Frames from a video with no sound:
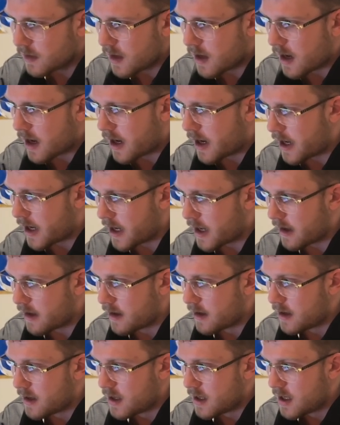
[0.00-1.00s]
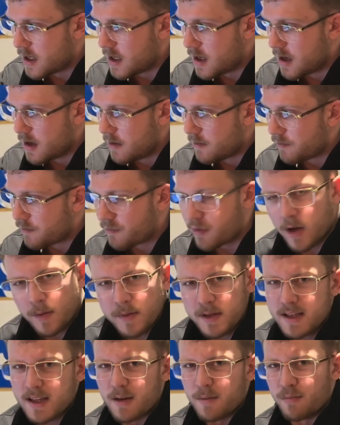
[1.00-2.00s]
I
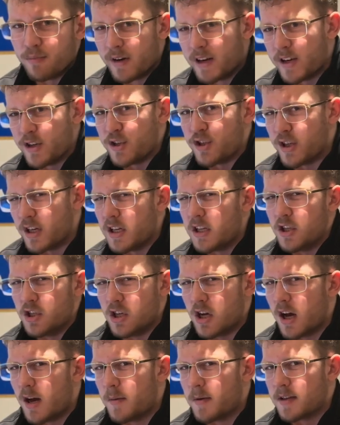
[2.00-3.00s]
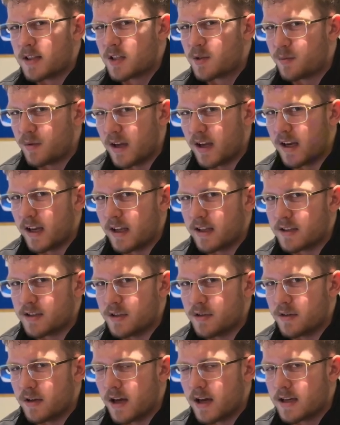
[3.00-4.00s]
probably did a pretty shitty job explaining it
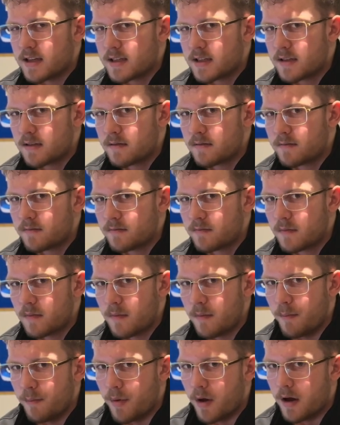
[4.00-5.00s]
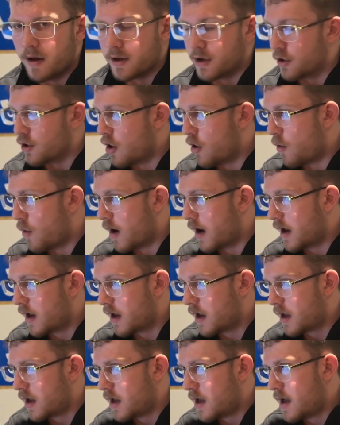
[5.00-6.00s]
to you guys, but you know what?
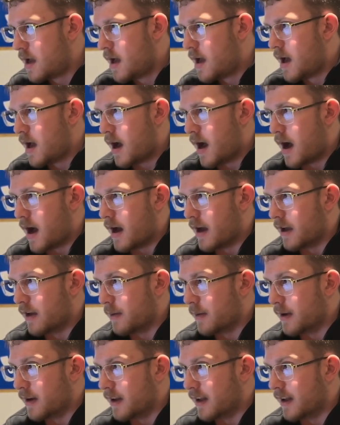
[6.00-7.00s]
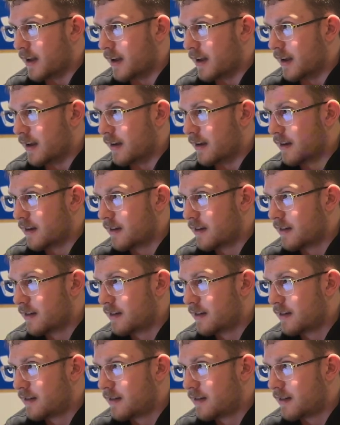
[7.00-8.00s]
I am in
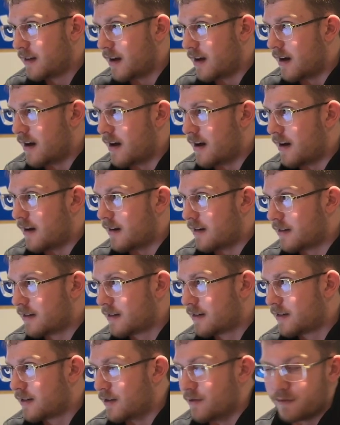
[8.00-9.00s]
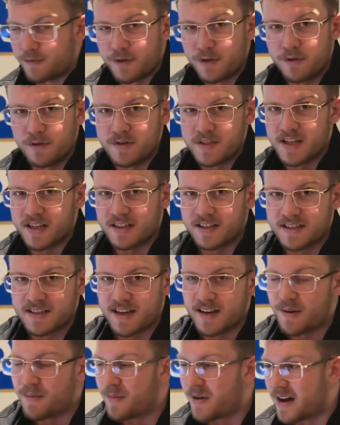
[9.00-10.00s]
a confusing
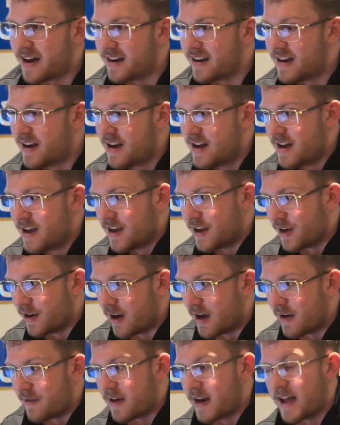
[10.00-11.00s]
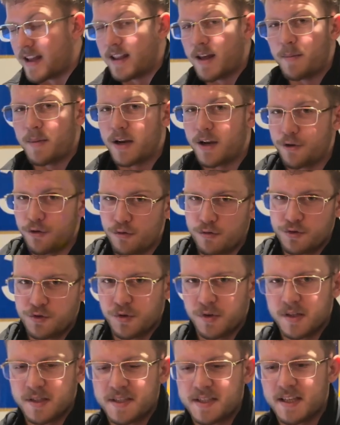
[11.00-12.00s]
state of mind. You know, I haven't had that many
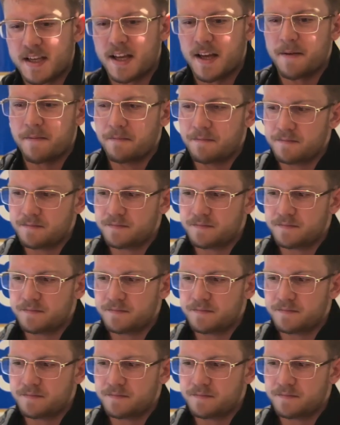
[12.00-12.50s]
nutrients today,